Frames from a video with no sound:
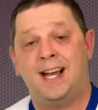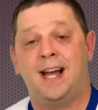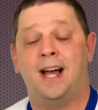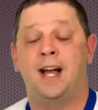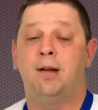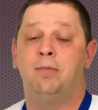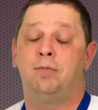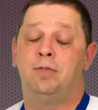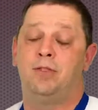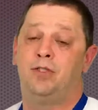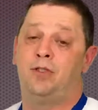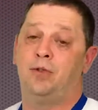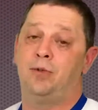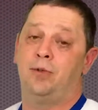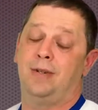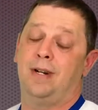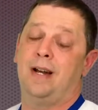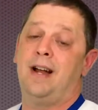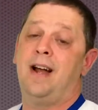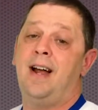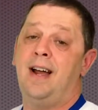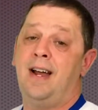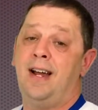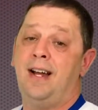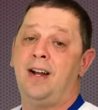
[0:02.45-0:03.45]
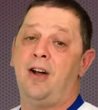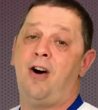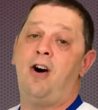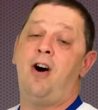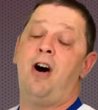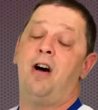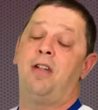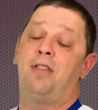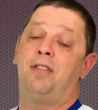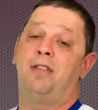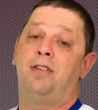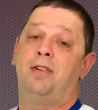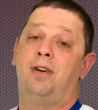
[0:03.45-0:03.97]
I'm Stuart Haidt,
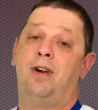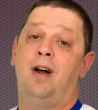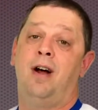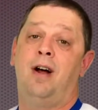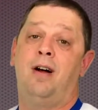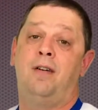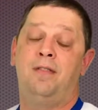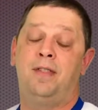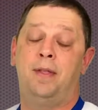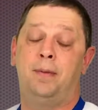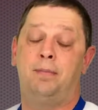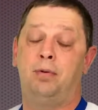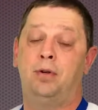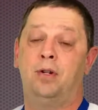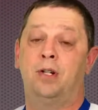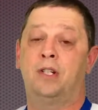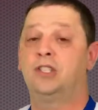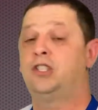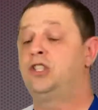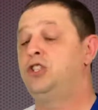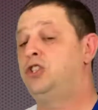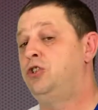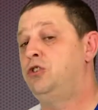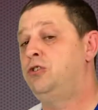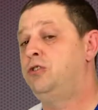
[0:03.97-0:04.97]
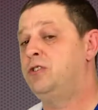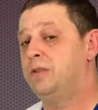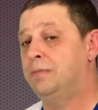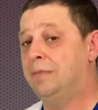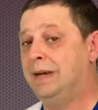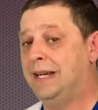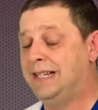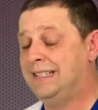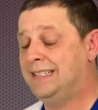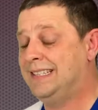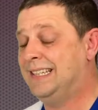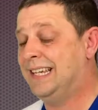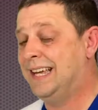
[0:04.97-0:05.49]
author of the book Choose
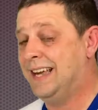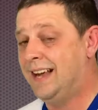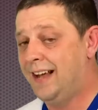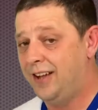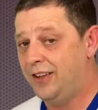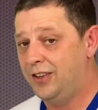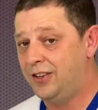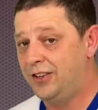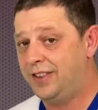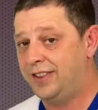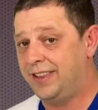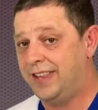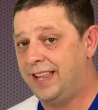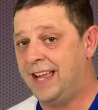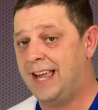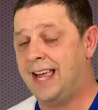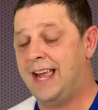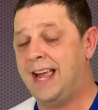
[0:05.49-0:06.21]
Amazing Health